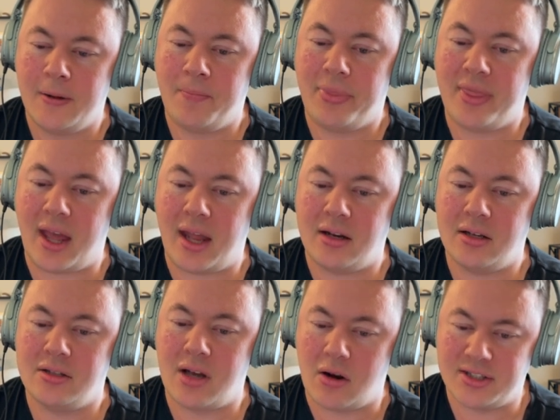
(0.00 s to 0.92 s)
that
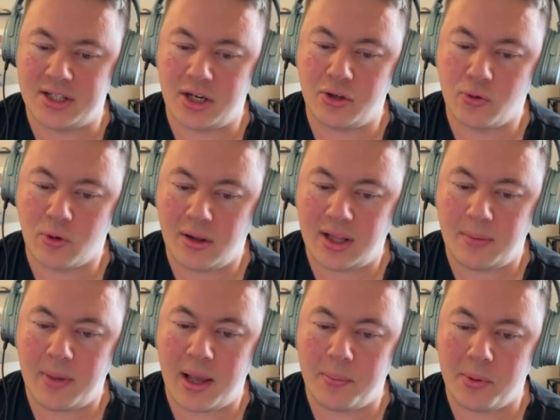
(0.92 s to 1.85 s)
Donaldson and Crawley
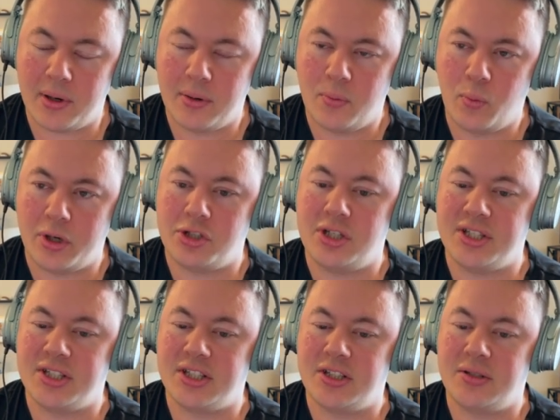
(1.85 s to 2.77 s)
paper, which
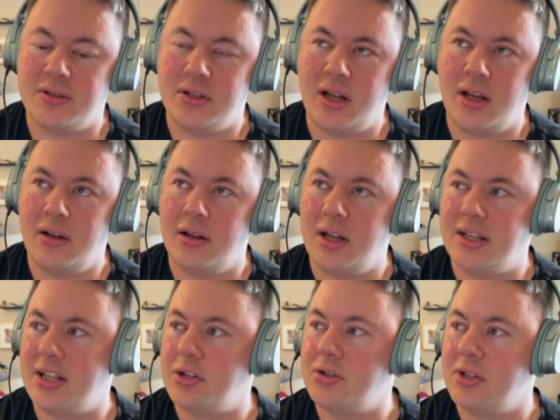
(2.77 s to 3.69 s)

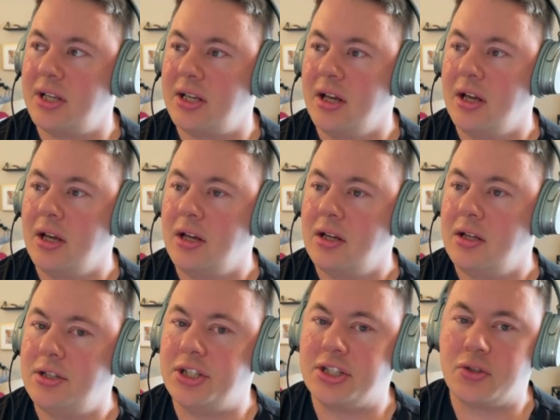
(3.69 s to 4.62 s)
essentially
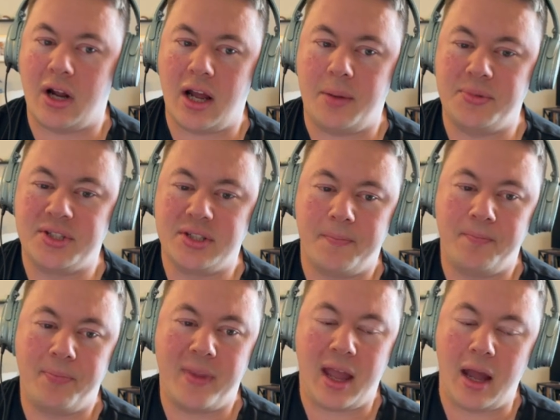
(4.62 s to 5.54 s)
describes
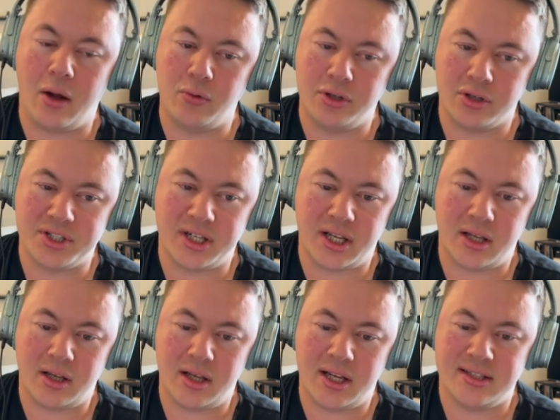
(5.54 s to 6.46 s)
how
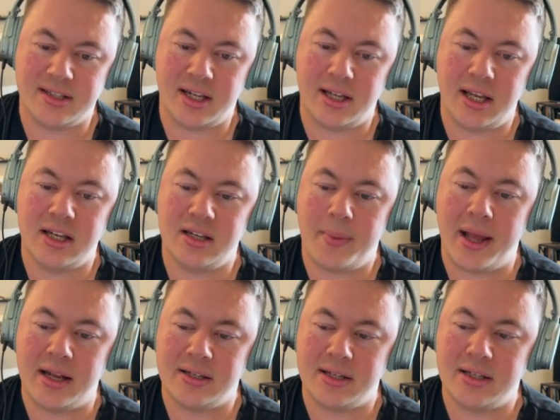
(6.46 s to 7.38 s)
nursing is an
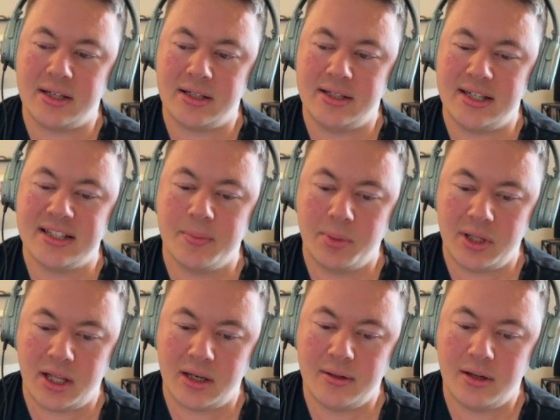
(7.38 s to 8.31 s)
independent
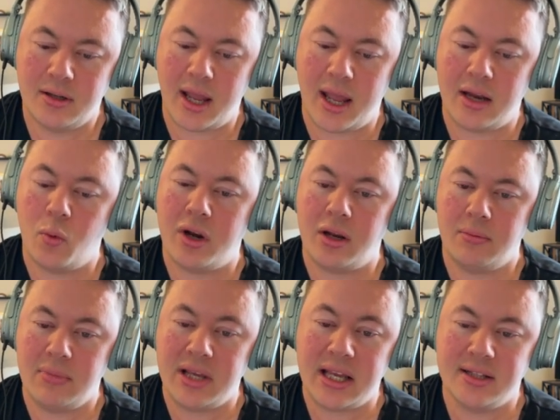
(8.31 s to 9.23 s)
discipline and what it
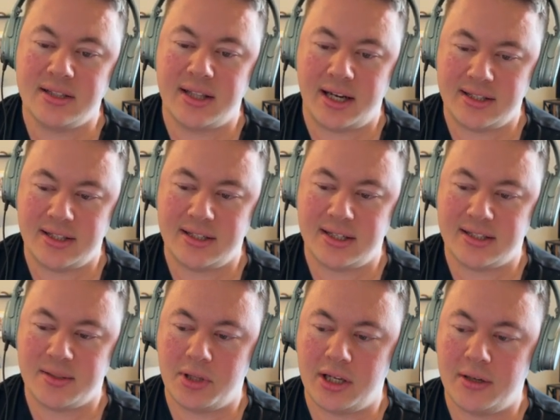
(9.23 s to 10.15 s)
means that it's a
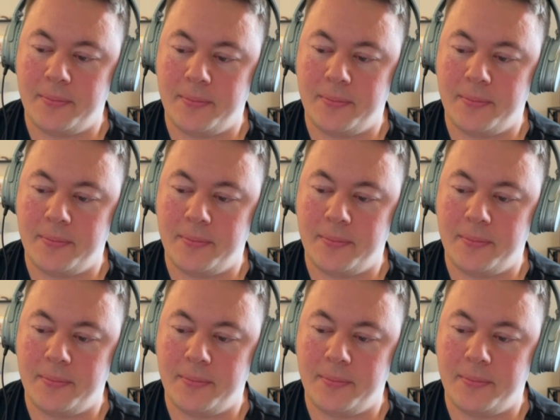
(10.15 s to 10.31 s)
discipline.